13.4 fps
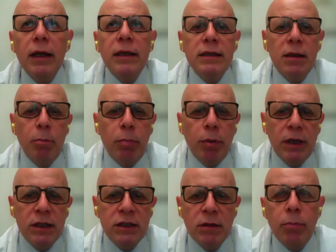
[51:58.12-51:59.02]
the
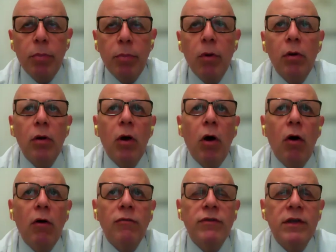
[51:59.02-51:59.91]
principle
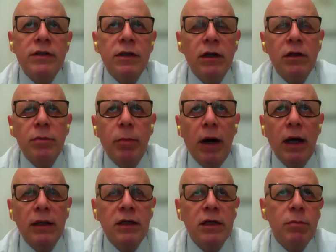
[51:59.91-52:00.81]
of the third
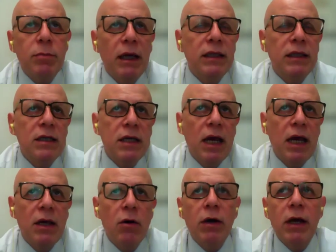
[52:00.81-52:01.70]
parties, but I
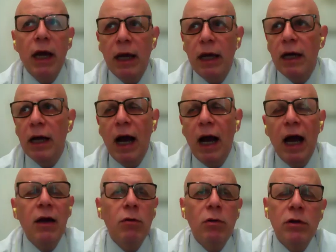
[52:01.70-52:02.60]
say, okay,
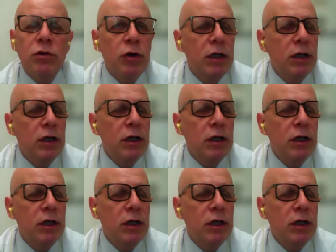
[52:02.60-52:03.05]
I will treat